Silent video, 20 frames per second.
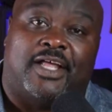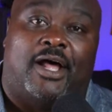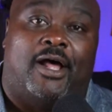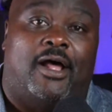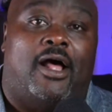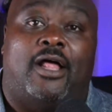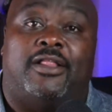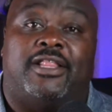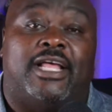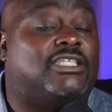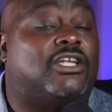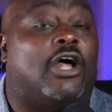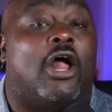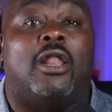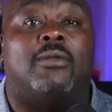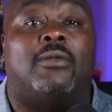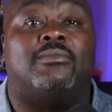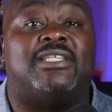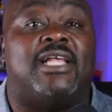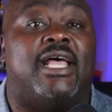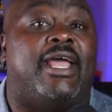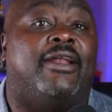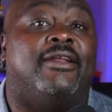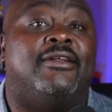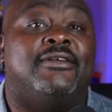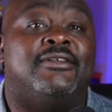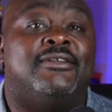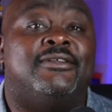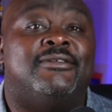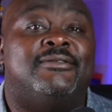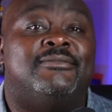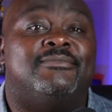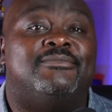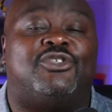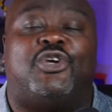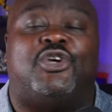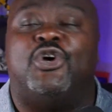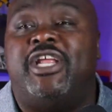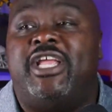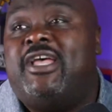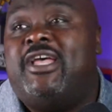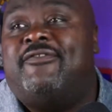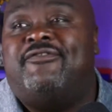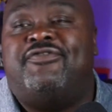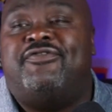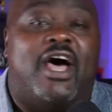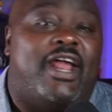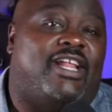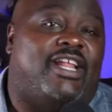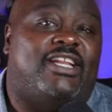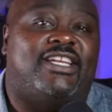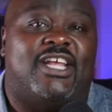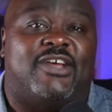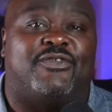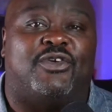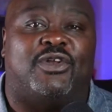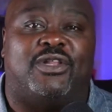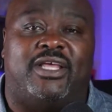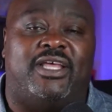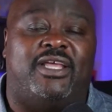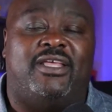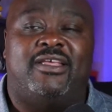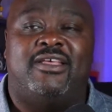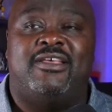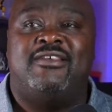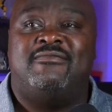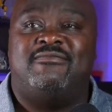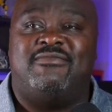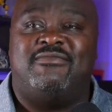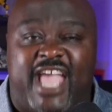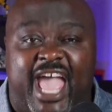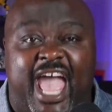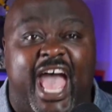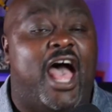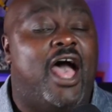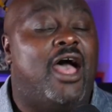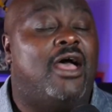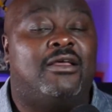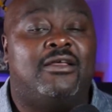That's all I'm saying. Could he have done it differently? Yeah.